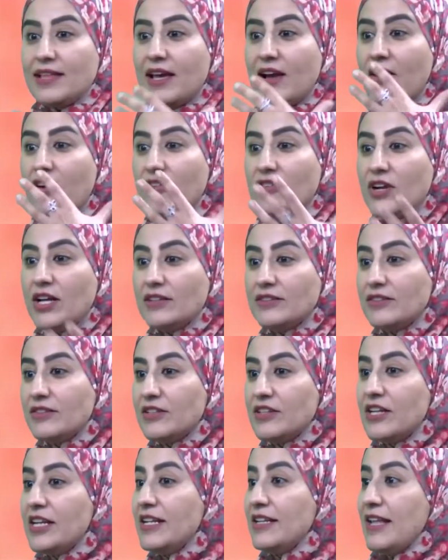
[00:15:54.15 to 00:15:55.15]
They are not
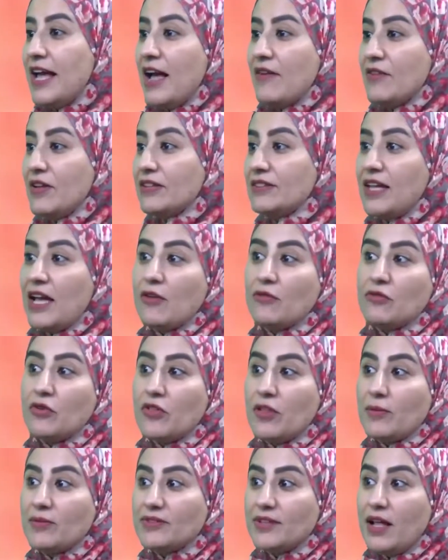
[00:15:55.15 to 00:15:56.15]
really having time
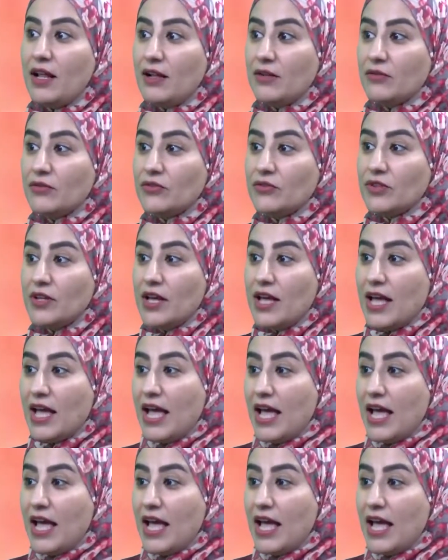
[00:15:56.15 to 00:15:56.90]
for themselves,